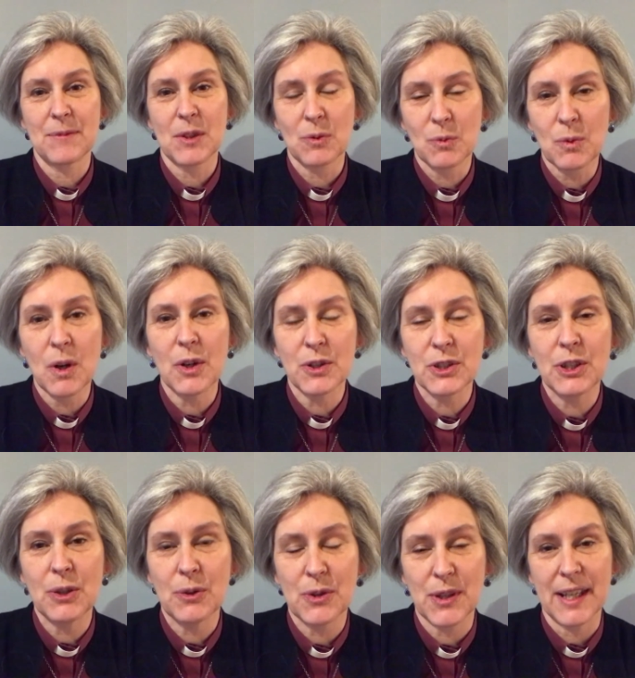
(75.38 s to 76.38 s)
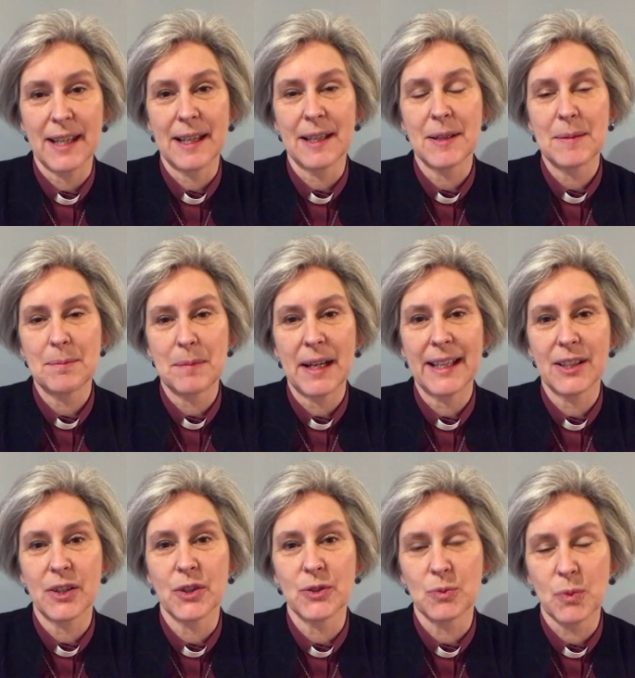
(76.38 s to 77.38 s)
What new thing might
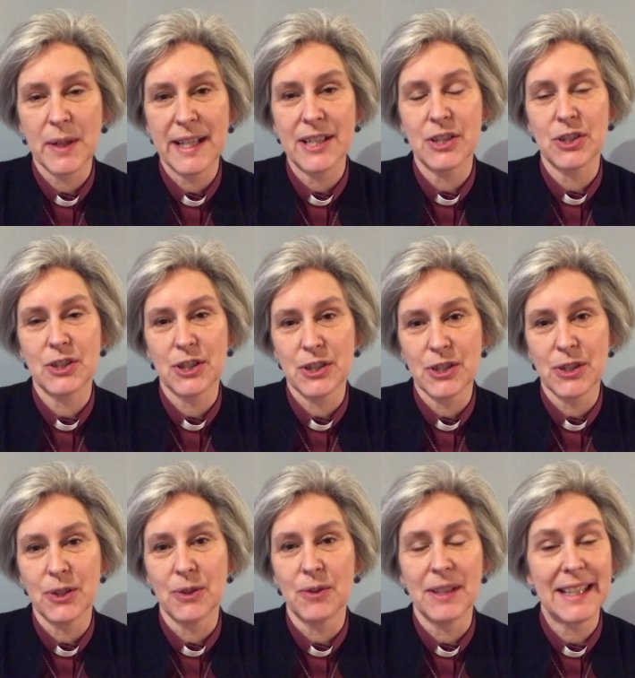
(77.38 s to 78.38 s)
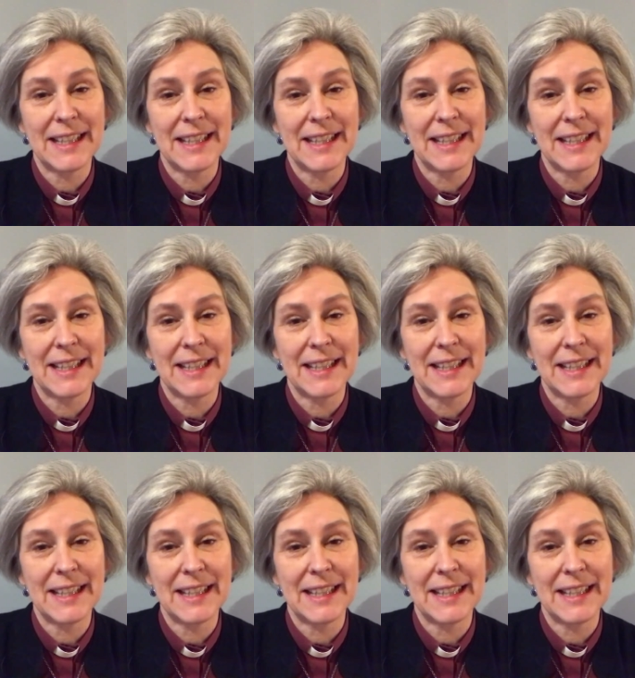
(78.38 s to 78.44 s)
God wish to do